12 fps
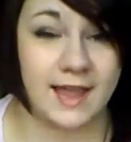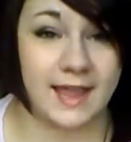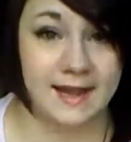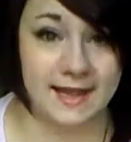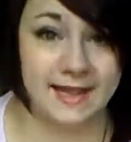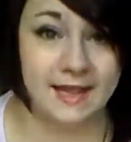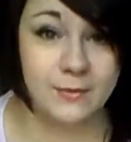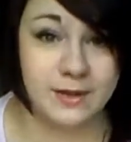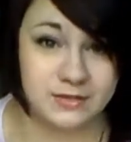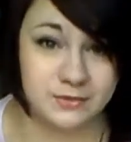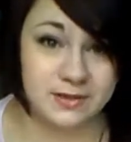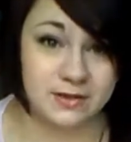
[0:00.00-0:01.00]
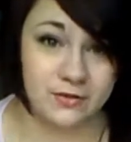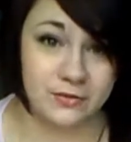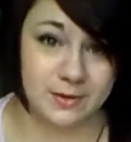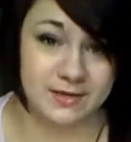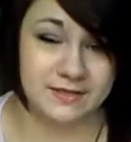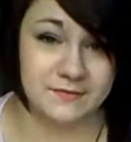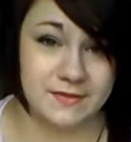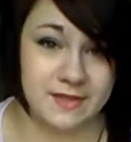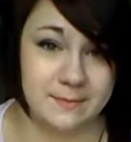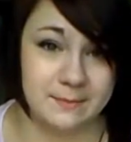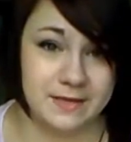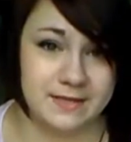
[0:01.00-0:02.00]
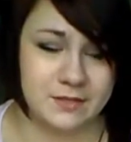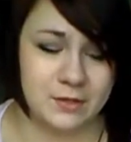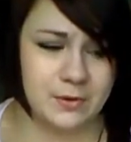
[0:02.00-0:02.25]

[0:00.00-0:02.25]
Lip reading: and I can't wait to read all the rest of them because they're